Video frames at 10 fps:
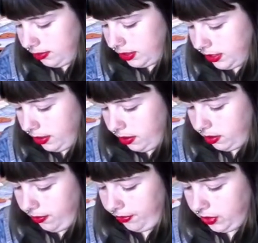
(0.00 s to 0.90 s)

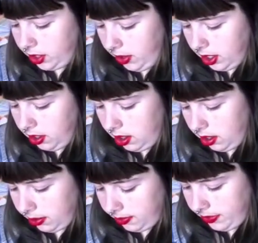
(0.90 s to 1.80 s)
So going
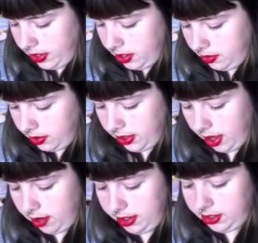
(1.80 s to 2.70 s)
along with
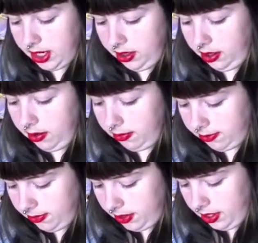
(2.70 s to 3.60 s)
how much I
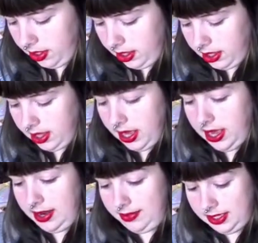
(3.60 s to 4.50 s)
love
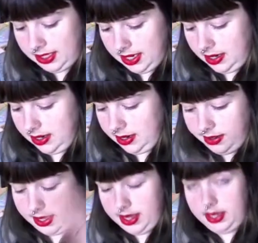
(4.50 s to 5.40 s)
and have decided
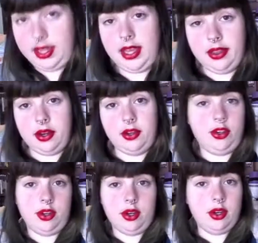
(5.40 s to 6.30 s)
that Caitlin
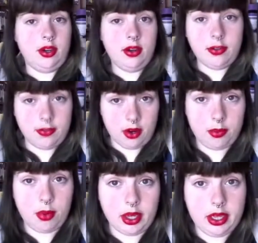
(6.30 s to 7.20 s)
Hunter
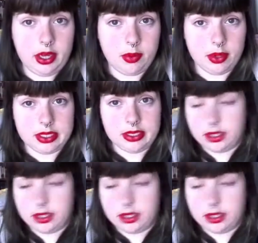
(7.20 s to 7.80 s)
from Boylan Knitworks is